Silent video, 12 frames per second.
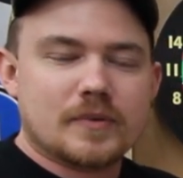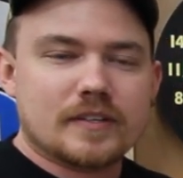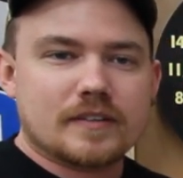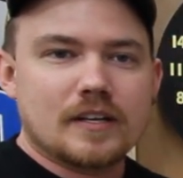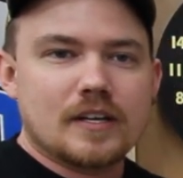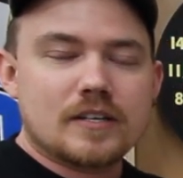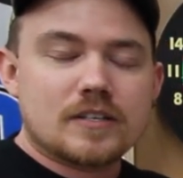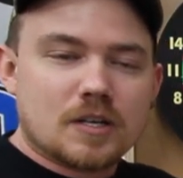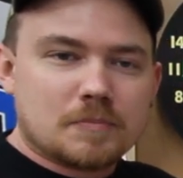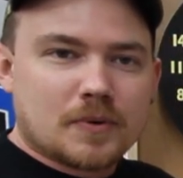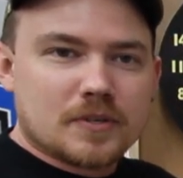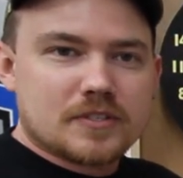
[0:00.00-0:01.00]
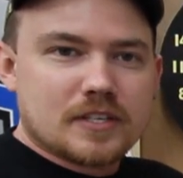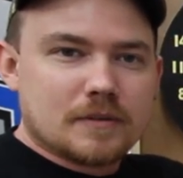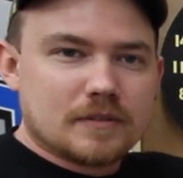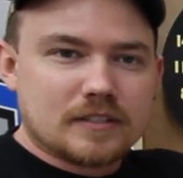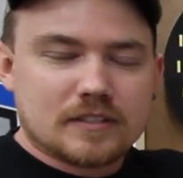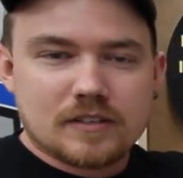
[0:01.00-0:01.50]
with, dartboard
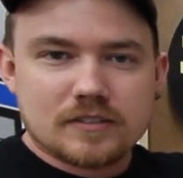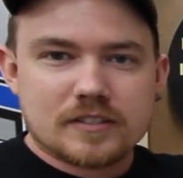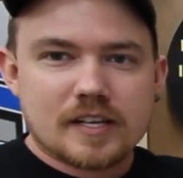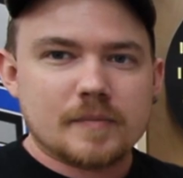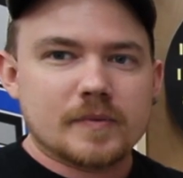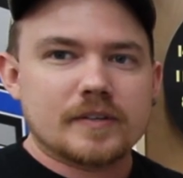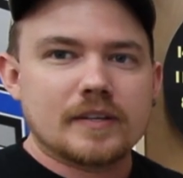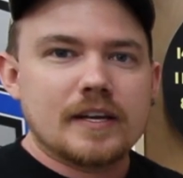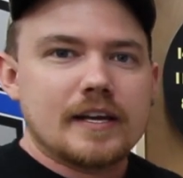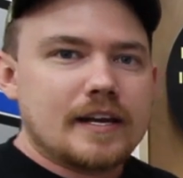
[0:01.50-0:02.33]
set that the darts came with.